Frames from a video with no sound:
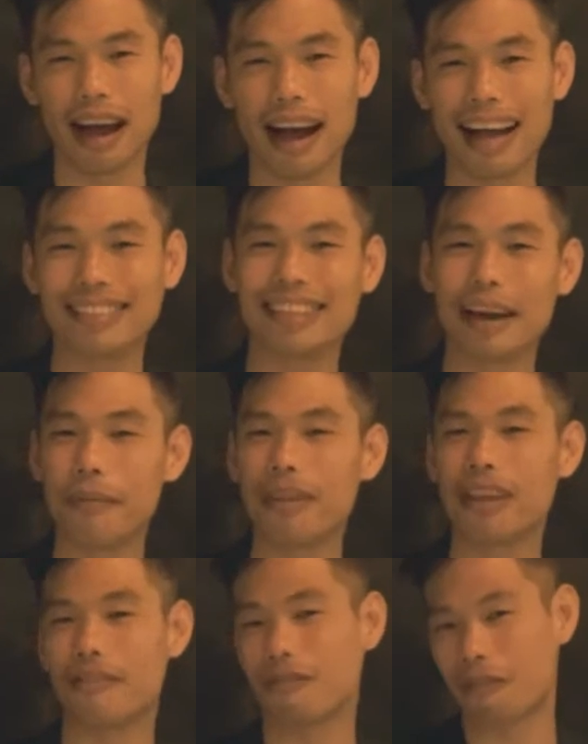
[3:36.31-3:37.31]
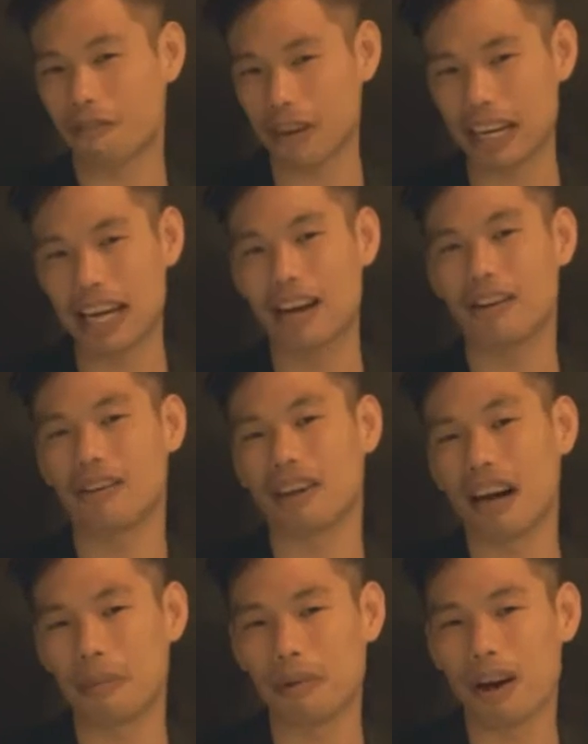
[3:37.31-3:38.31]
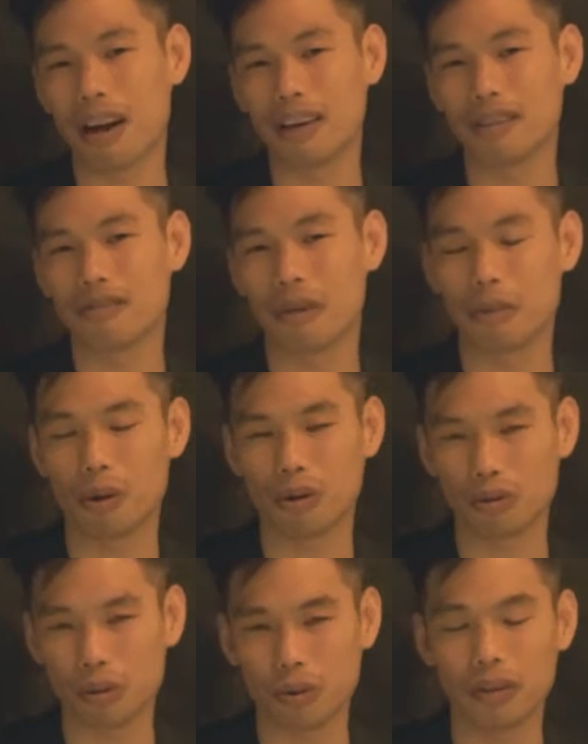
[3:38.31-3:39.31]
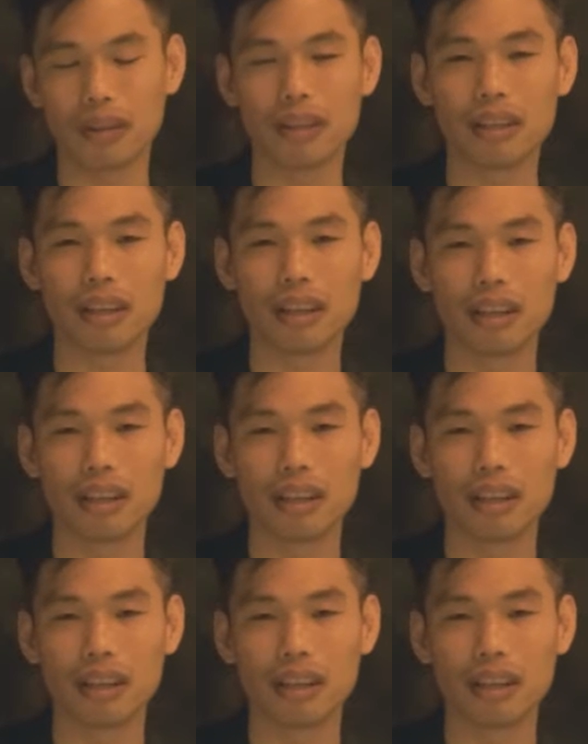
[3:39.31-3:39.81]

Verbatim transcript: asks everything for free now, I'm not from those school,